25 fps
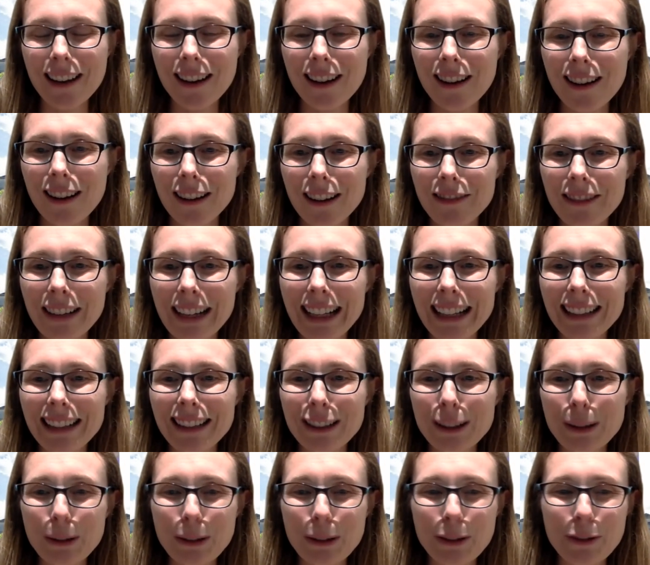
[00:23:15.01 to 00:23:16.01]
Irene,
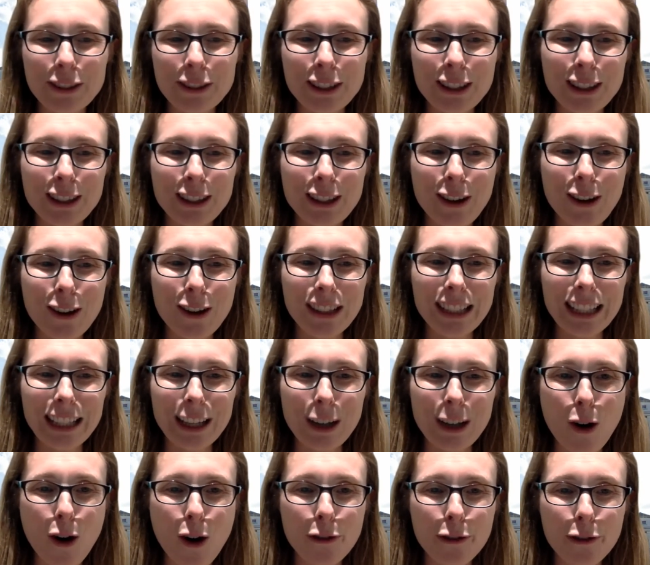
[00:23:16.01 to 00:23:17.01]
sort of starting
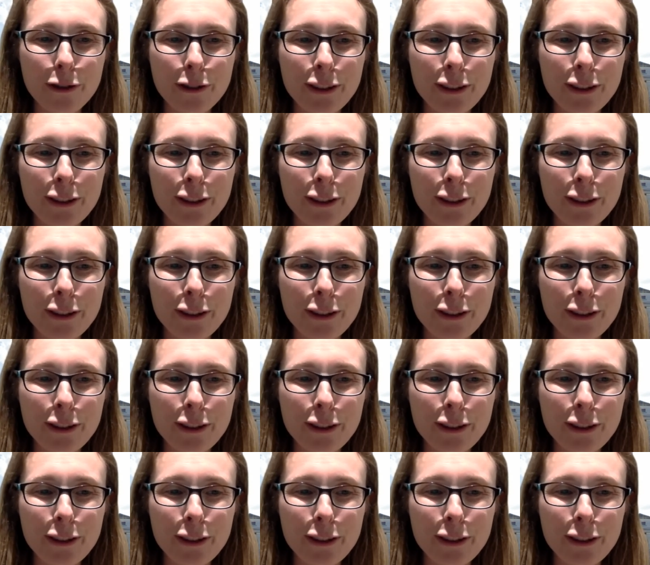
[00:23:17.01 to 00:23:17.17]
off